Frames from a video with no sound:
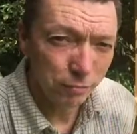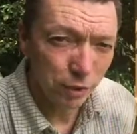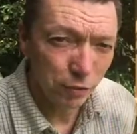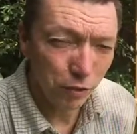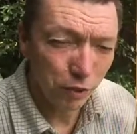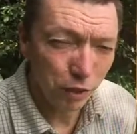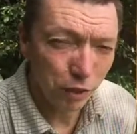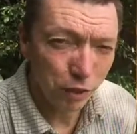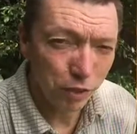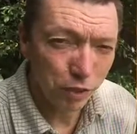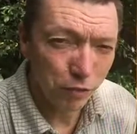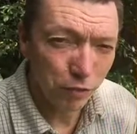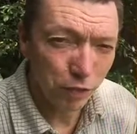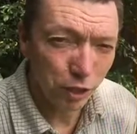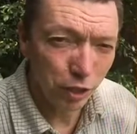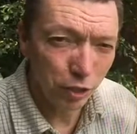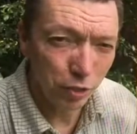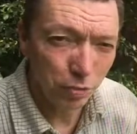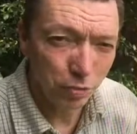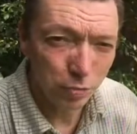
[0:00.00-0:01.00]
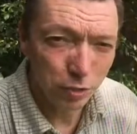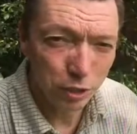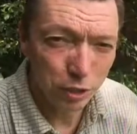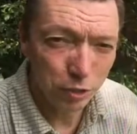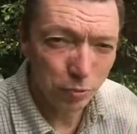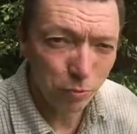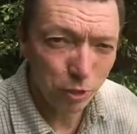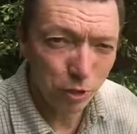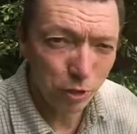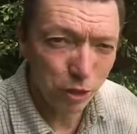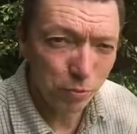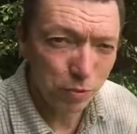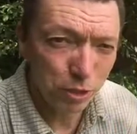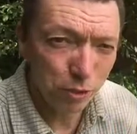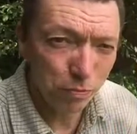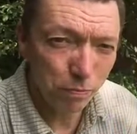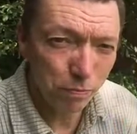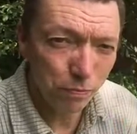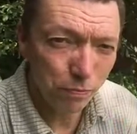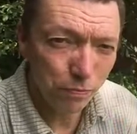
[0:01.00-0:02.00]
if you like this video, please give me a thumbs
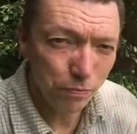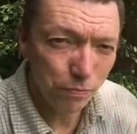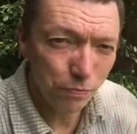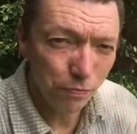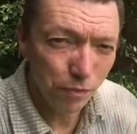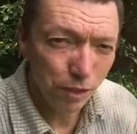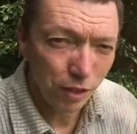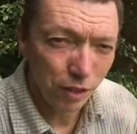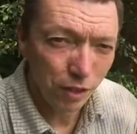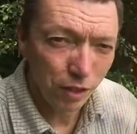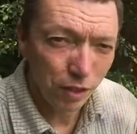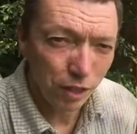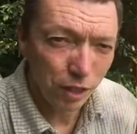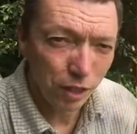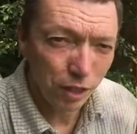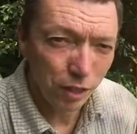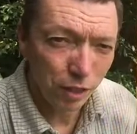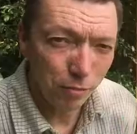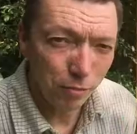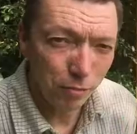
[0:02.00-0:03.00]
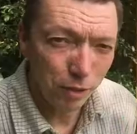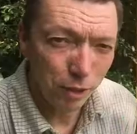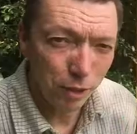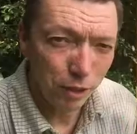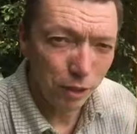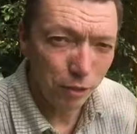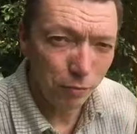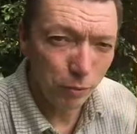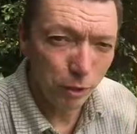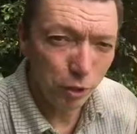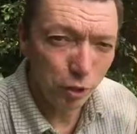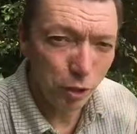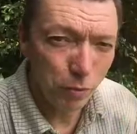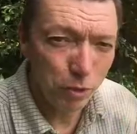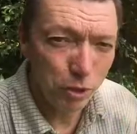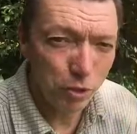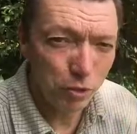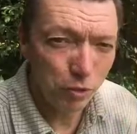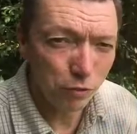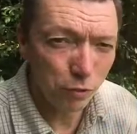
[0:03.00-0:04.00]
up and leave me a
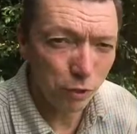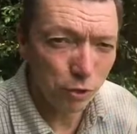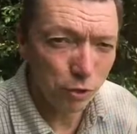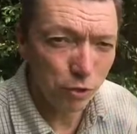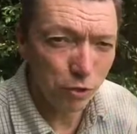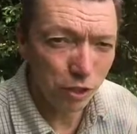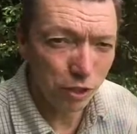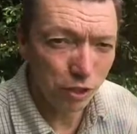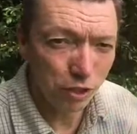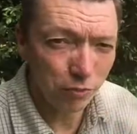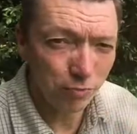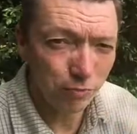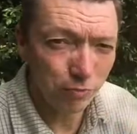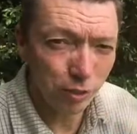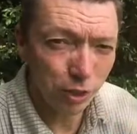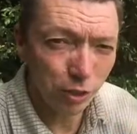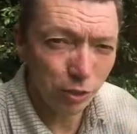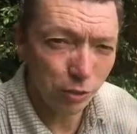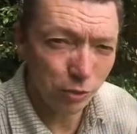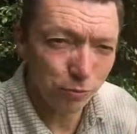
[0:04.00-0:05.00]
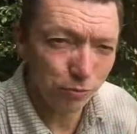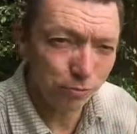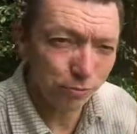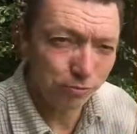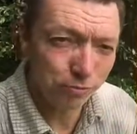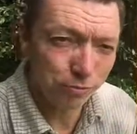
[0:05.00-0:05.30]
comment of what you think. Thank you.